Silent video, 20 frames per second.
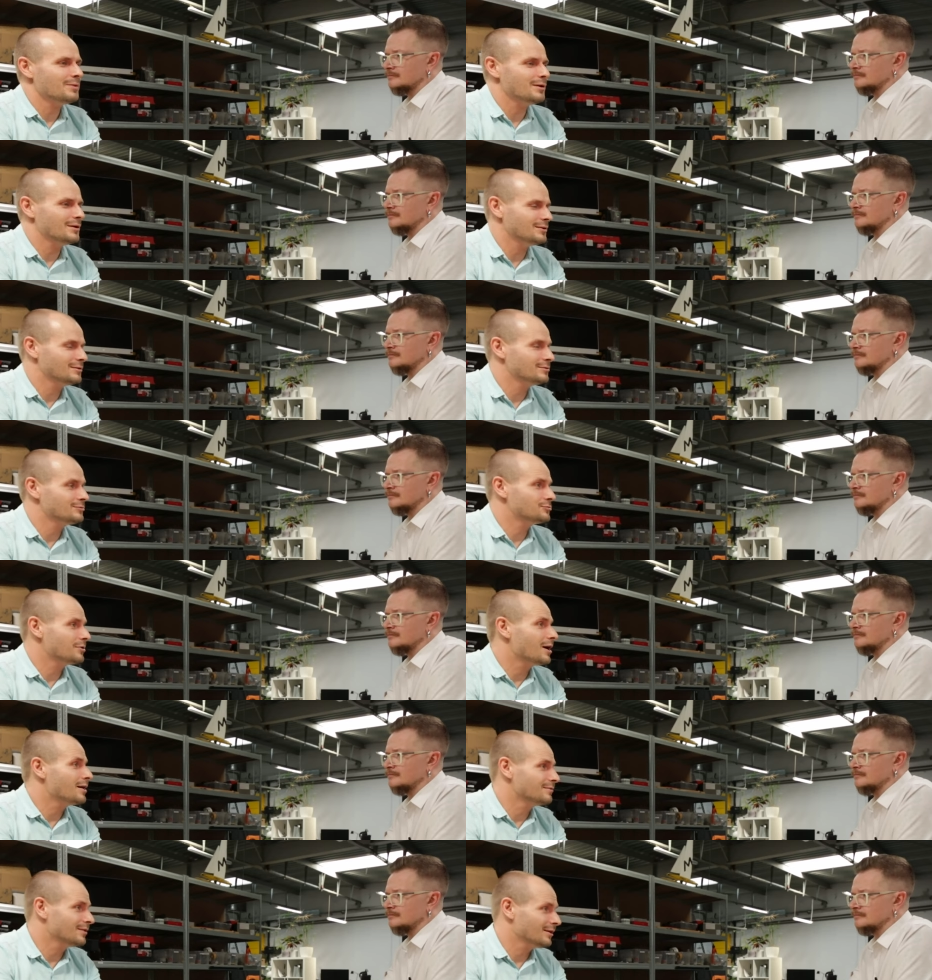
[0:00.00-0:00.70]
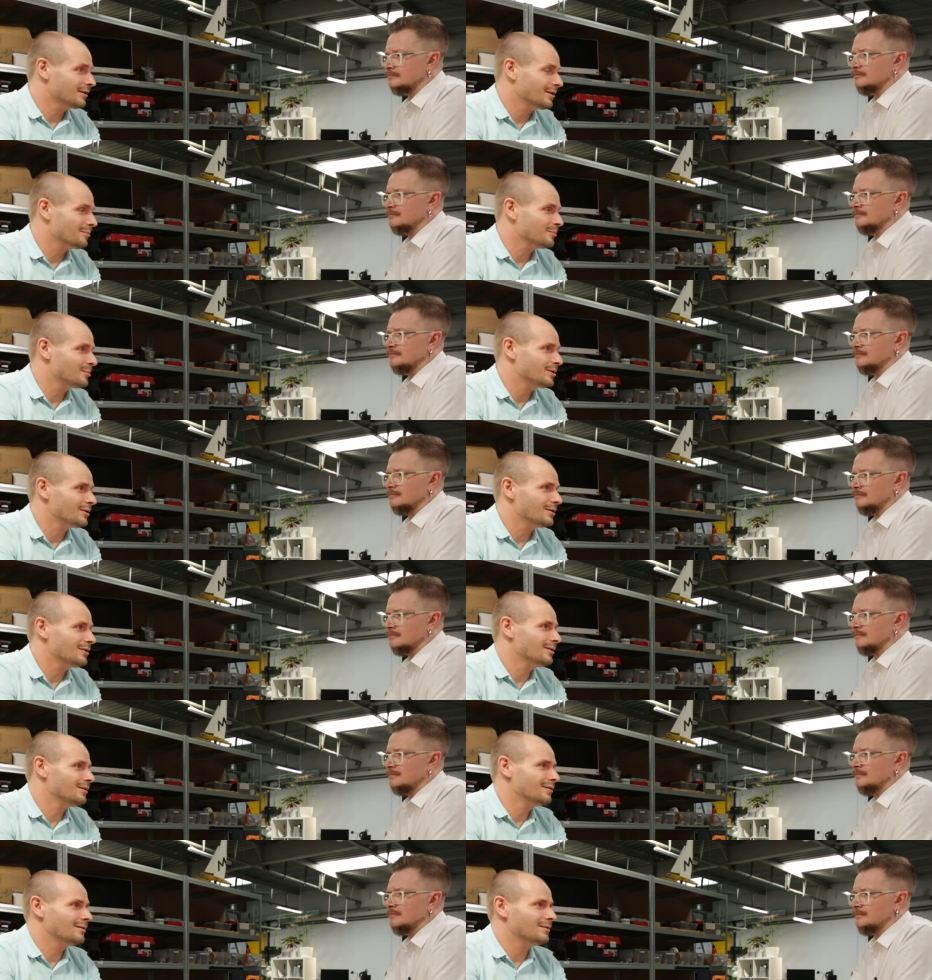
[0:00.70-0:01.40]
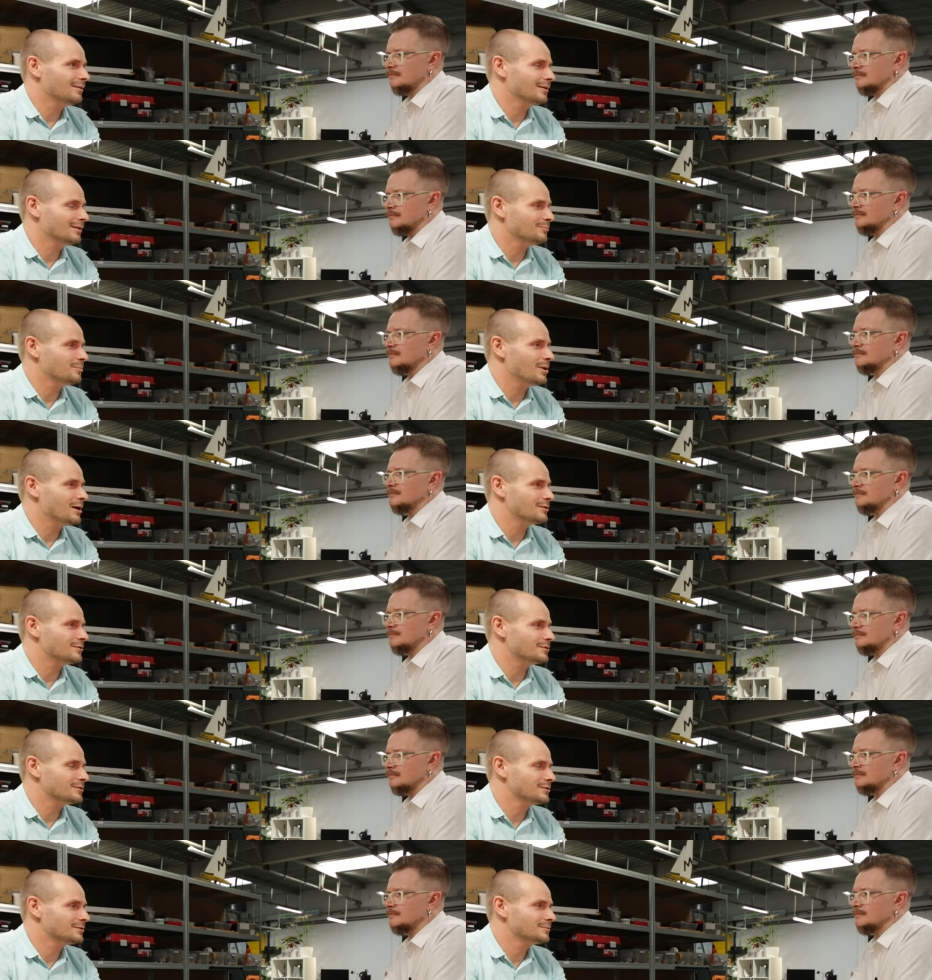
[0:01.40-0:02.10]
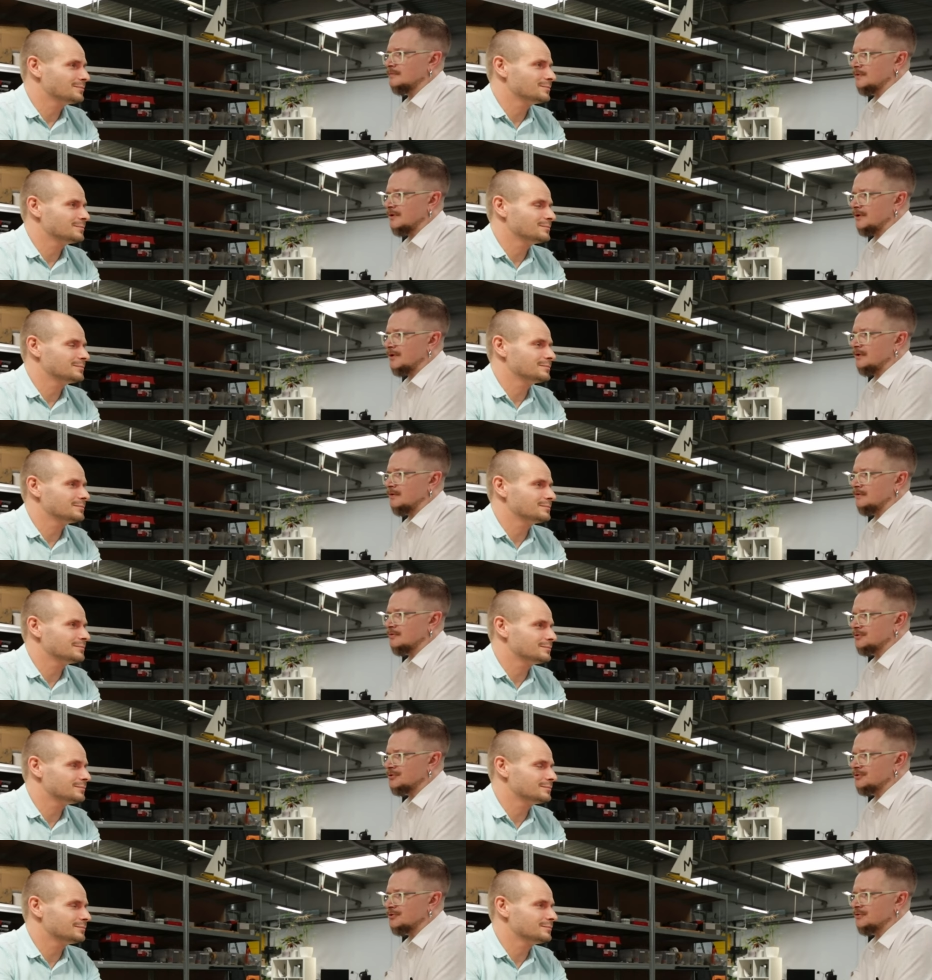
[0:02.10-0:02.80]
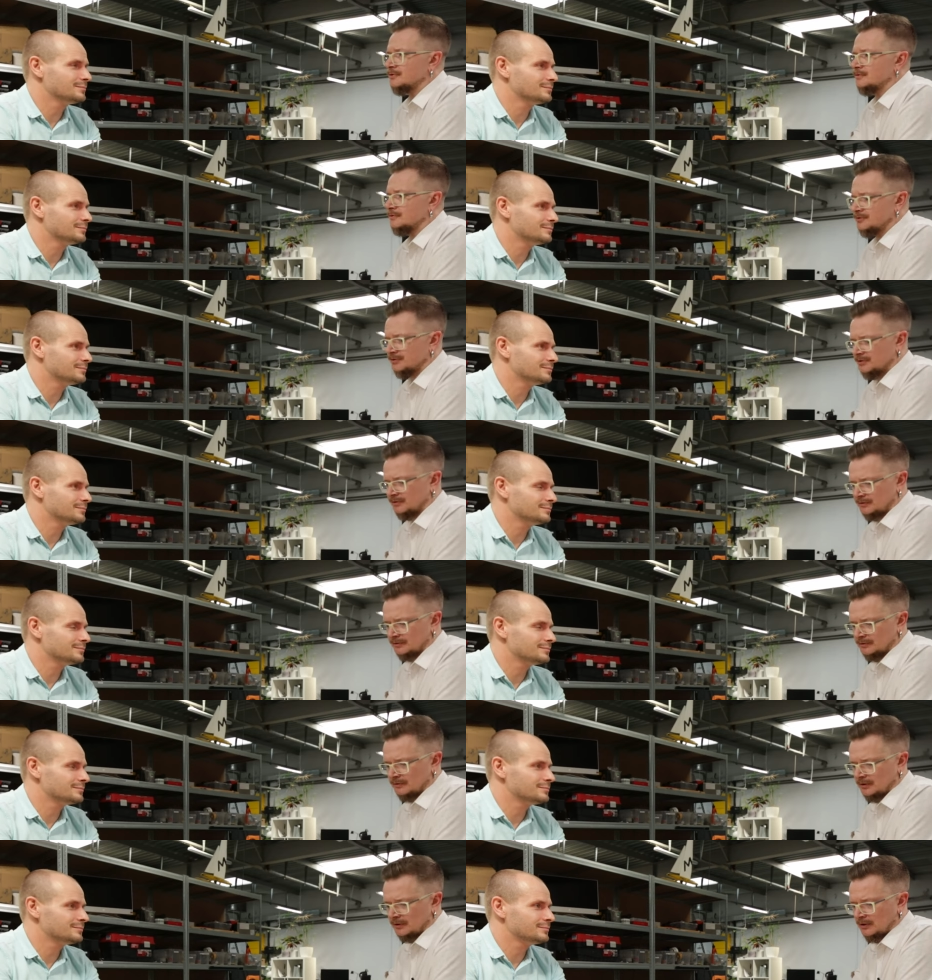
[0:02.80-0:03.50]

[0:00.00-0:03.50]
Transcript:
Speaker 1: uh, drive the company that mm. matters. Yeah, mm-hmm. sure, mm
Speaker 2: -hmm. sure.